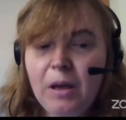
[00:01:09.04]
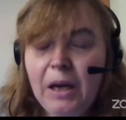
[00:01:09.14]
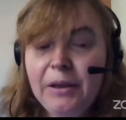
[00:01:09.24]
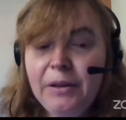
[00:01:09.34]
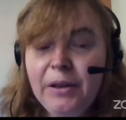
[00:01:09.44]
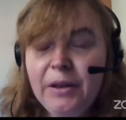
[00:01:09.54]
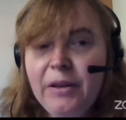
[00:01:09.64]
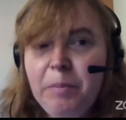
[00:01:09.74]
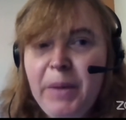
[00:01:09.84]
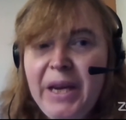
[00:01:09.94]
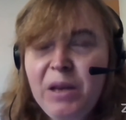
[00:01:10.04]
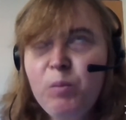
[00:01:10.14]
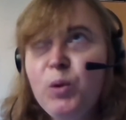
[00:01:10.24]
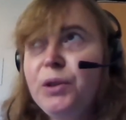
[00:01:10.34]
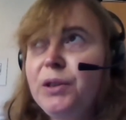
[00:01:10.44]
I think the main
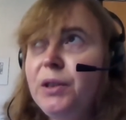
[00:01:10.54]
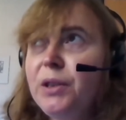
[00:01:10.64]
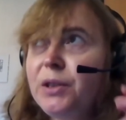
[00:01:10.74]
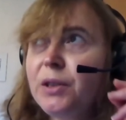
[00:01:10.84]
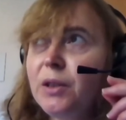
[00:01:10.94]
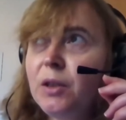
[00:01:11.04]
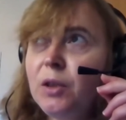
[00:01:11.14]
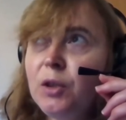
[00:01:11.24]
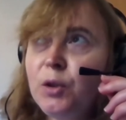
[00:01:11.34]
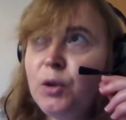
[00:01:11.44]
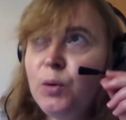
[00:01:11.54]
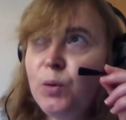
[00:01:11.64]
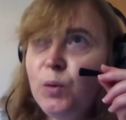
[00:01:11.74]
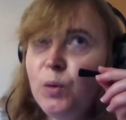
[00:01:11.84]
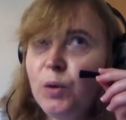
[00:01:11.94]
point is
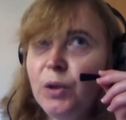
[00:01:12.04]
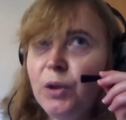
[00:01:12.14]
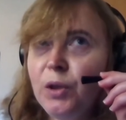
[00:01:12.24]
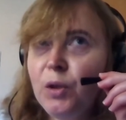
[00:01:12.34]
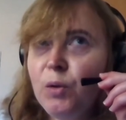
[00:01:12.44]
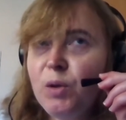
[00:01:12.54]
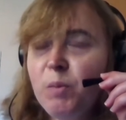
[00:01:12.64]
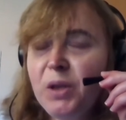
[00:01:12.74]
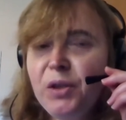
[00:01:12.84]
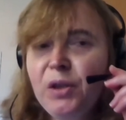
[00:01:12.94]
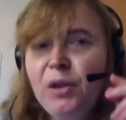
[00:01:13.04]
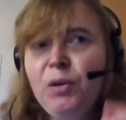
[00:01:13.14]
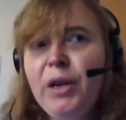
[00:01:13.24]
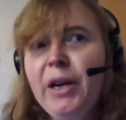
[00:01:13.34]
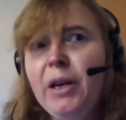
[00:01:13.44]
to use machine
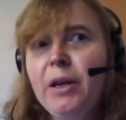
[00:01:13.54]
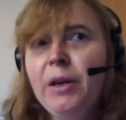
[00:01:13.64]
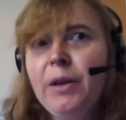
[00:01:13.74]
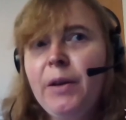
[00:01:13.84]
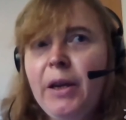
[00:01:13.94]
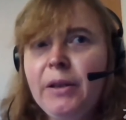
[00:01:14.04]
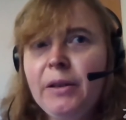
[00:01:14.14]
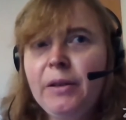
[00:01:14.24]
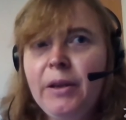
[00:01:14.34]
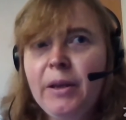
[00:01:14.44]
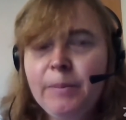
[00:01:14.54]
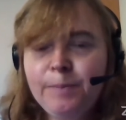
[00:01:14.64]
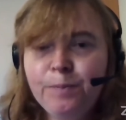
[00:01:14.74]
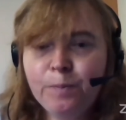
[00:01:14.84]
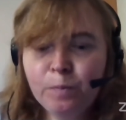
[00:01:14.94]
learning at
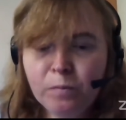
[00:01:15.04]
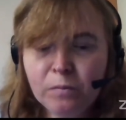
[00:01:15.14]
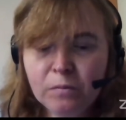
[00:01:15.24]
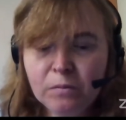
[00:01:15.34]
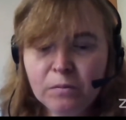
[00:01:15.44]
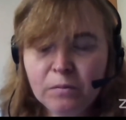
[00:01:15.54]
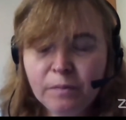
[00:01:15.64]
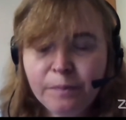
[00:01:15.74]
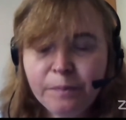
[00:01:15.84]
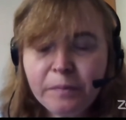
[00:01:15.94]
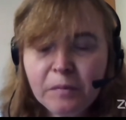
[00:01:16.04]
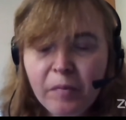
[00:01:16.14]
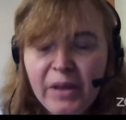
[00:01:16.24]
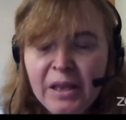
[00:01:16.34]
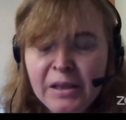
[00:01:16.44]
the
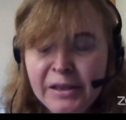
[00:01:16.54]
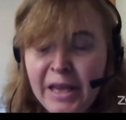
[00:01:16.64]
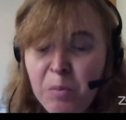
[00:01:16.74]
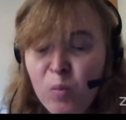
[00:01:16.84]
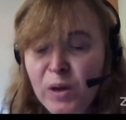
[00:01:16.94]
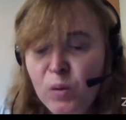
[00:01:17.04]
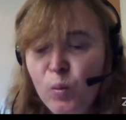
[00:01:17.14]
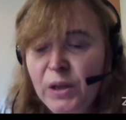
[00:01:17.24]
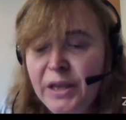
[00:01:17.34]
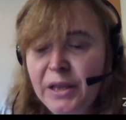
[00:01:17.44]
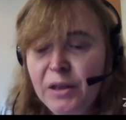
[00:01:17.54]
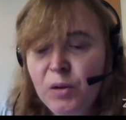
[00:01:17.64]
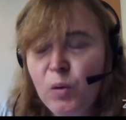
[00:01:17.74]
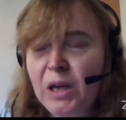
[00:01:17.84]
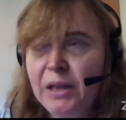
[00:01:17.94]
step when we need
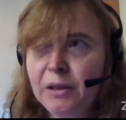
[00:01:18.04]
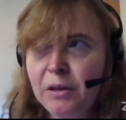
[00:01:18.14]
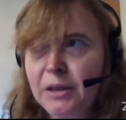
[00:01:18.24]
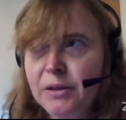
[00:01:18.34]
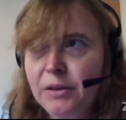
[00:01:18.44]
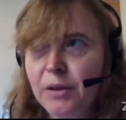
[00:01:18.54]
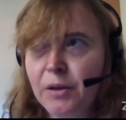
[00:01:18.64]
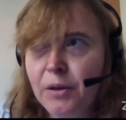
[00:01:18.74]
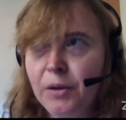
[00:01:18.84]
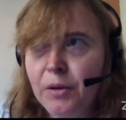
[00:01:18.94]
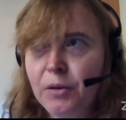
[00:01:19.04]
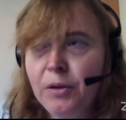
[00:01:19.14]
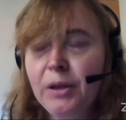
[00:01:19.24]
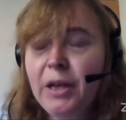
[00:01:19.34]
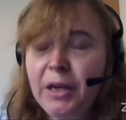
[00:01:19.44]
to analyze
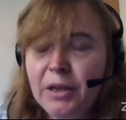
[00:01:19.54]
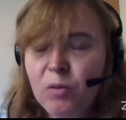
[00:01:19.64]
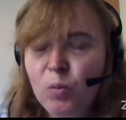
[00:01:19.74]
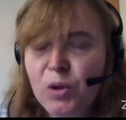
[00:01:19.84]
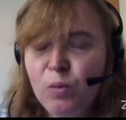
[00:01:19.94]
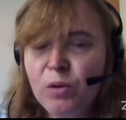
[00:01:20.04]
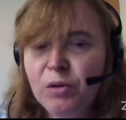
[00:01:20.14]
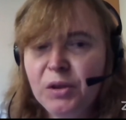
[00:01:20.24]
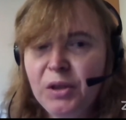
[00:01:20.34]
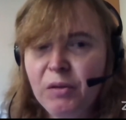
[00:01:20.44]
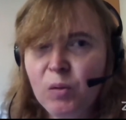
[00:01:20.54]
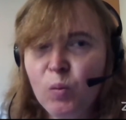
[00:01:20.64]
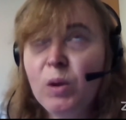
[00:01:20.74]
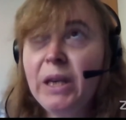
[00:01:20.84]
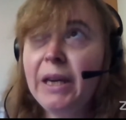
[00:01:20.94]
the data which we received.
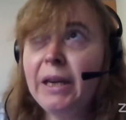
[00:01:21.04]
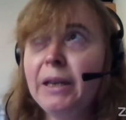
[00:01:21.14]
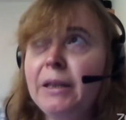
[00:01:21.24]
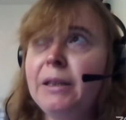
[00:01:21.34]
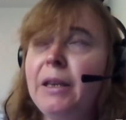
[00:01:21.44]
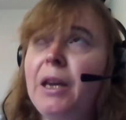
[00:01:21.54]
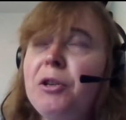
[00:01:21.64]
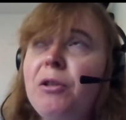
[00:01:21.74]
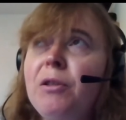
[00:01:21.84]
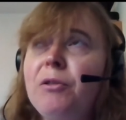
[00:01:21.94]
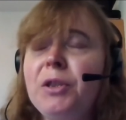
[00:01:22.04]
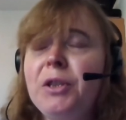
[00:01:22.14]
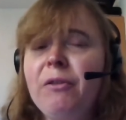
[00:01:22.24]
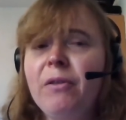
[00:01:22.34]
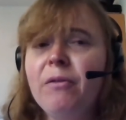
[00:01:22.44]
We actually
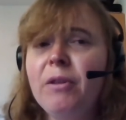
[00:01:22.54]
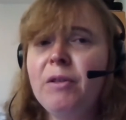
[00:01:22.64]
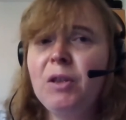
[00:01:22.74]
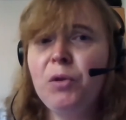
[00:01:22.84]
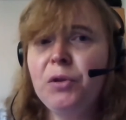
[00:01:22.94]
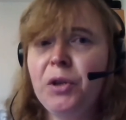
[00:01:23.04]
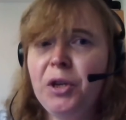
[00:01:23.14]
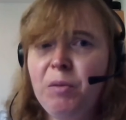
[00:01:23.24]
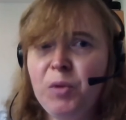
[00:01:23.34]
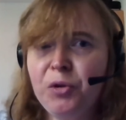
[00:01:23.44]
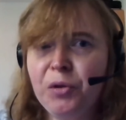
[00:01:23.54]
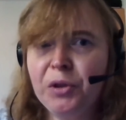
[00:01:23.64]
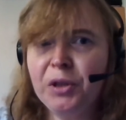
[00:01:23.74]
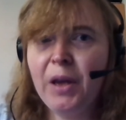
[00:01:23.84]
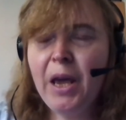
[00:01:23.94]
received very noisy images.